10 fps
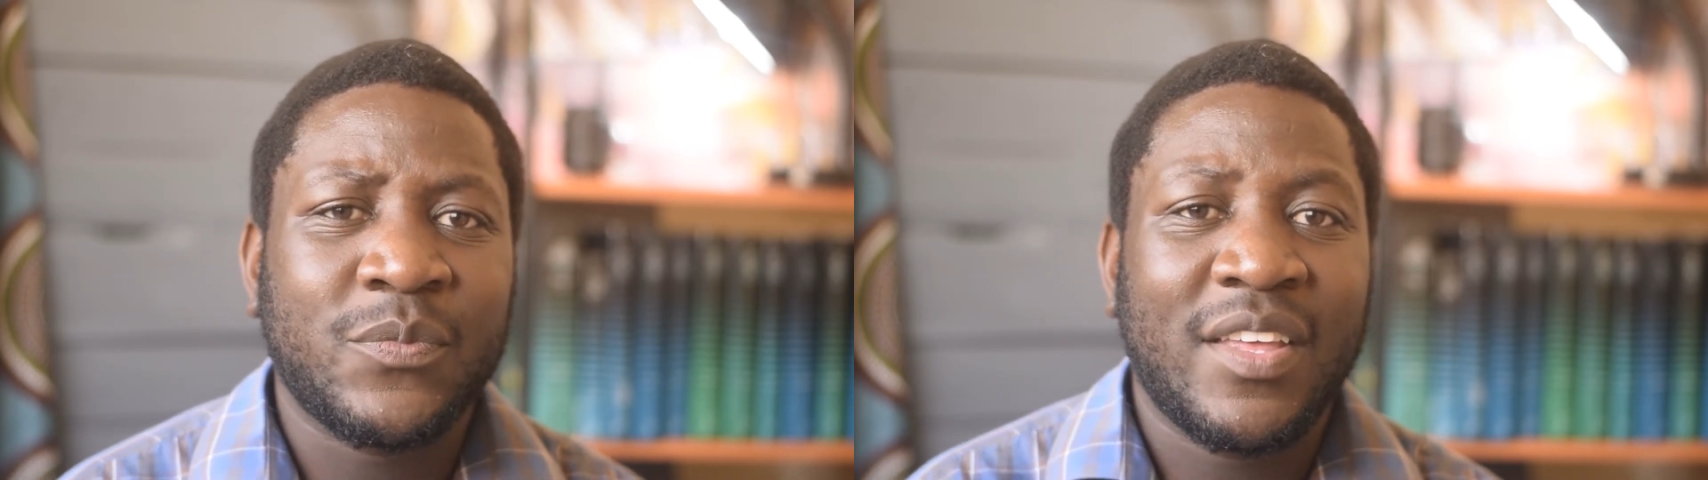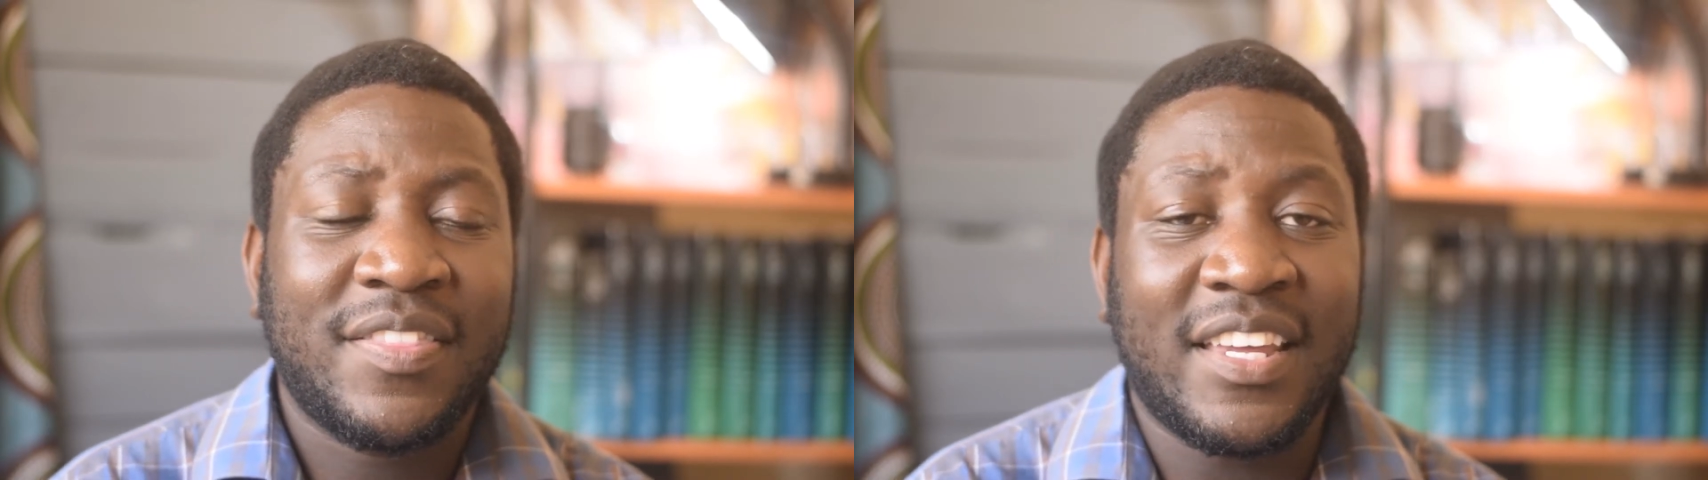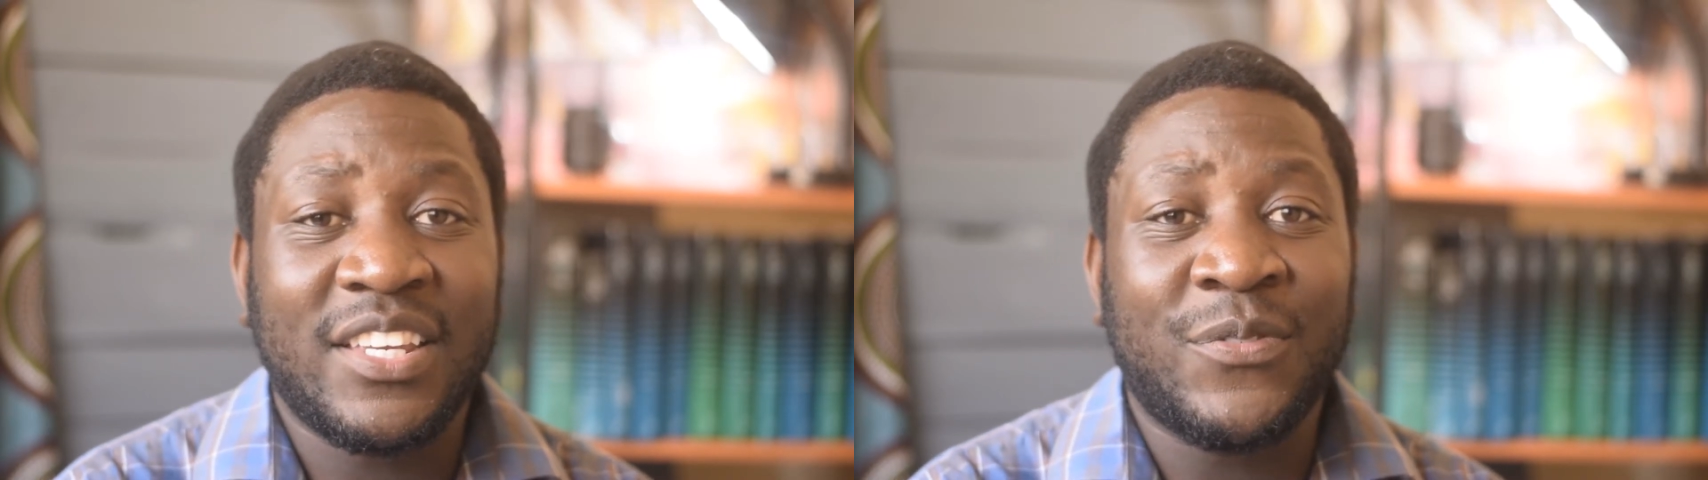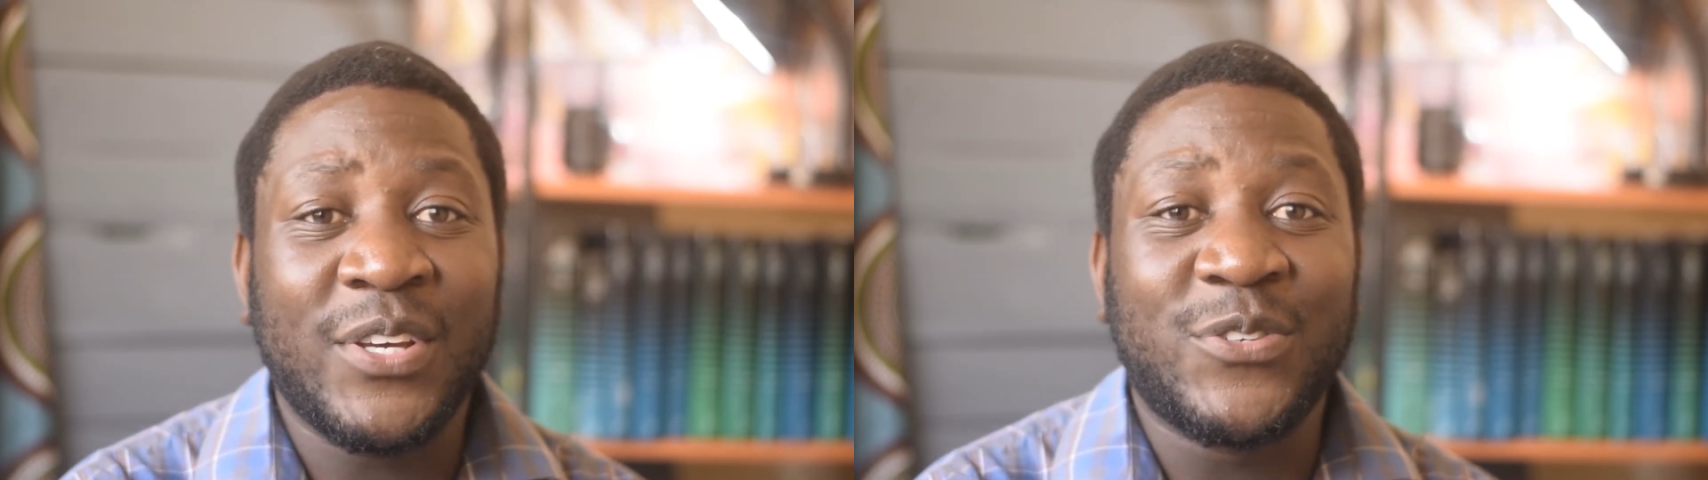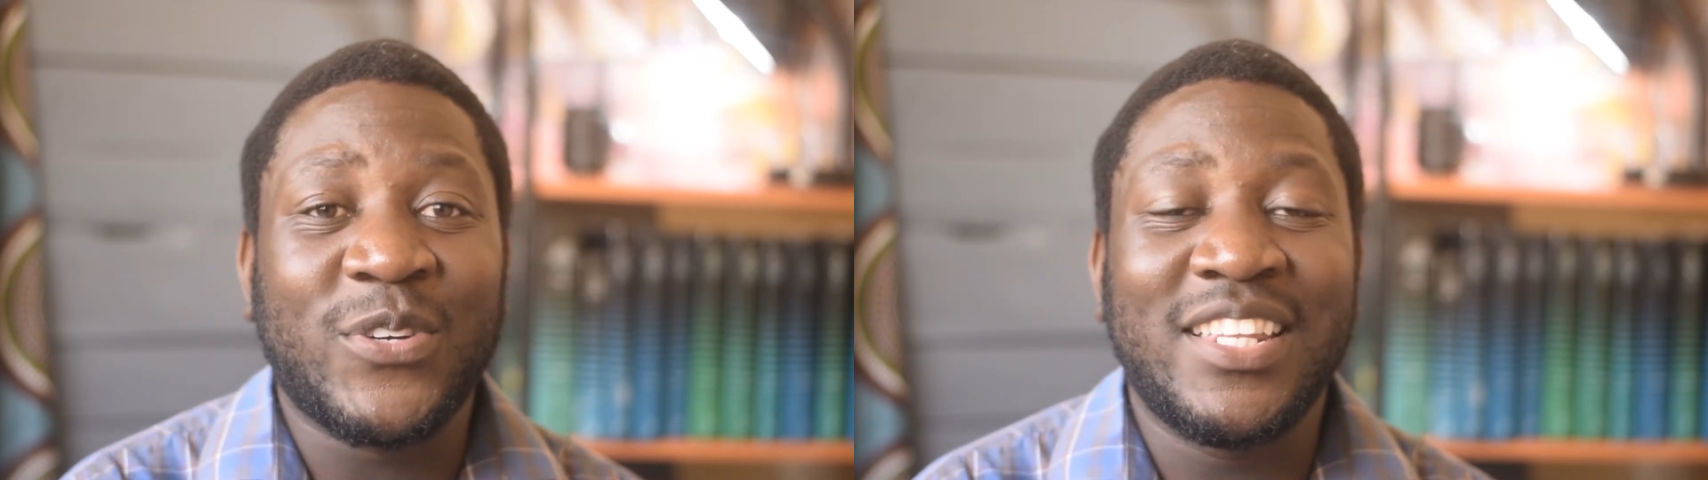that
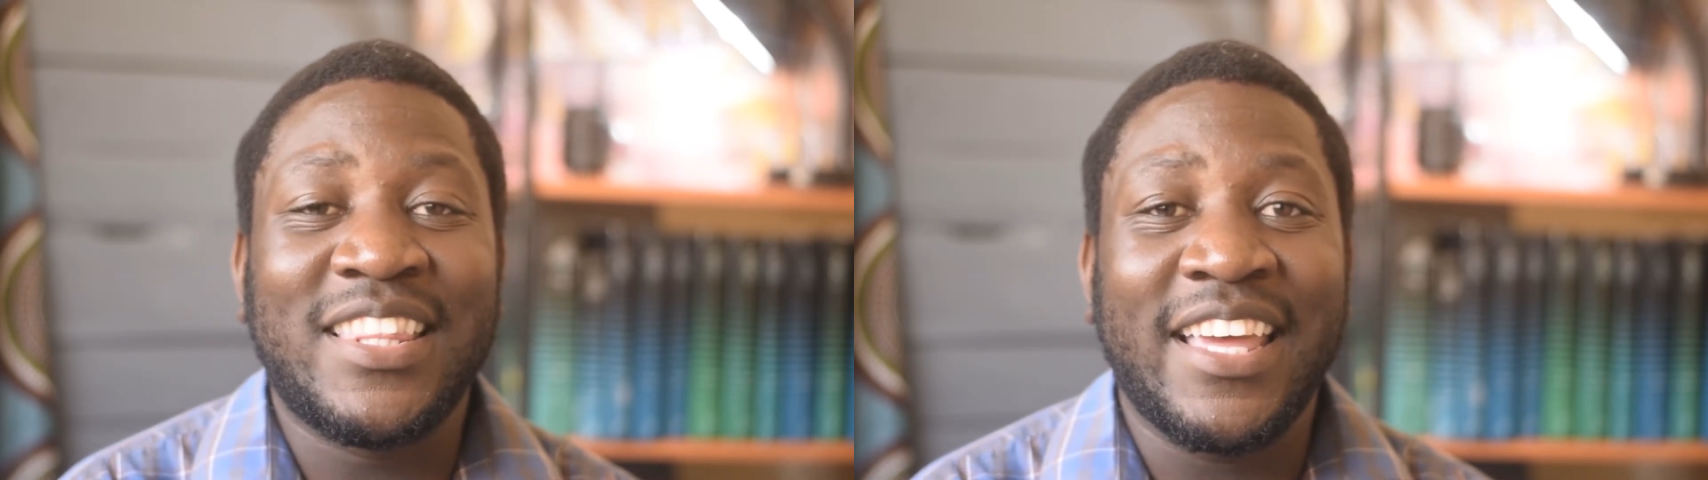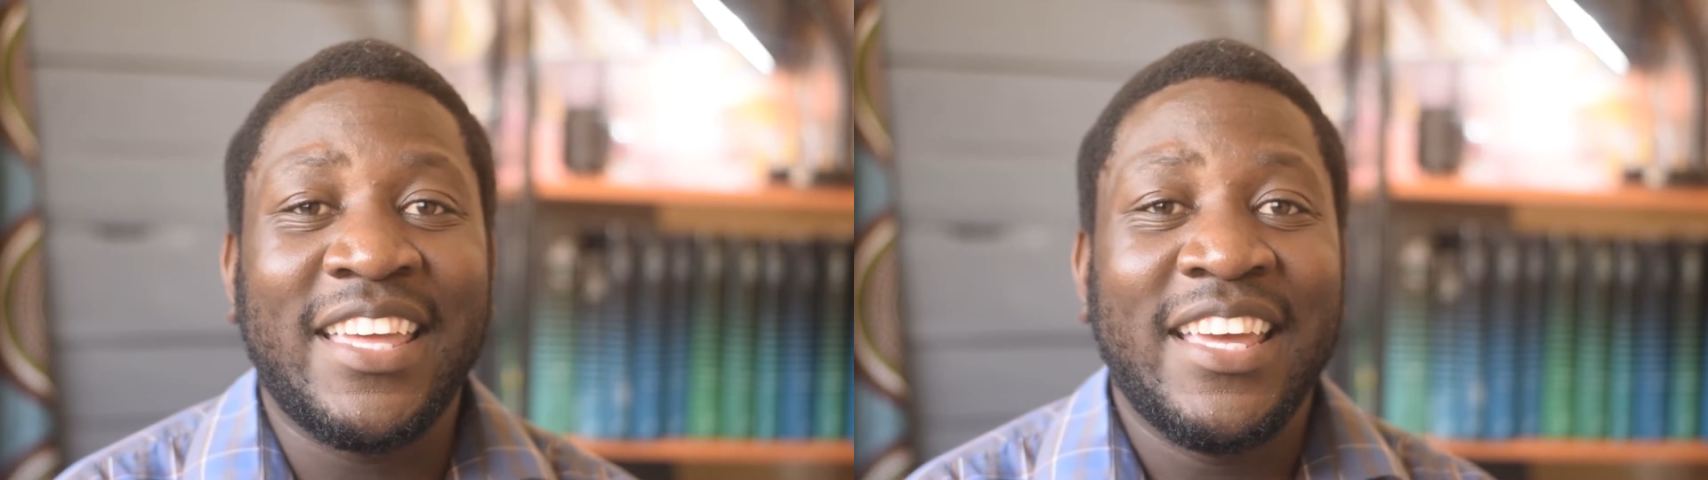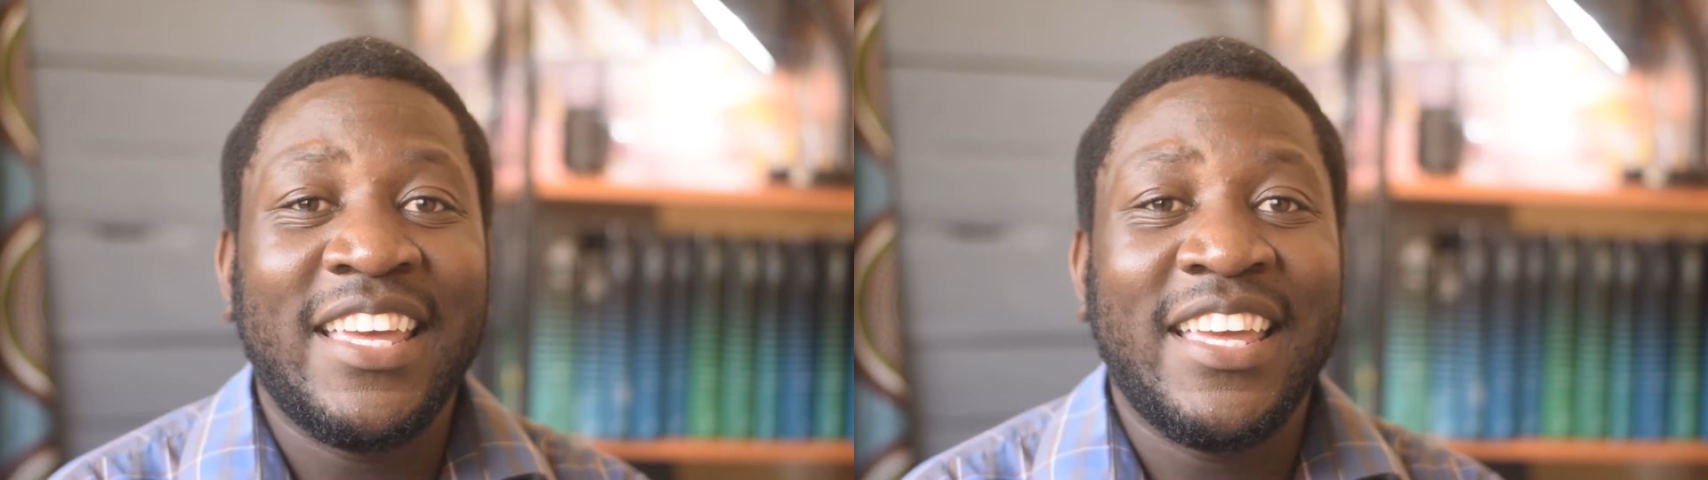eventually they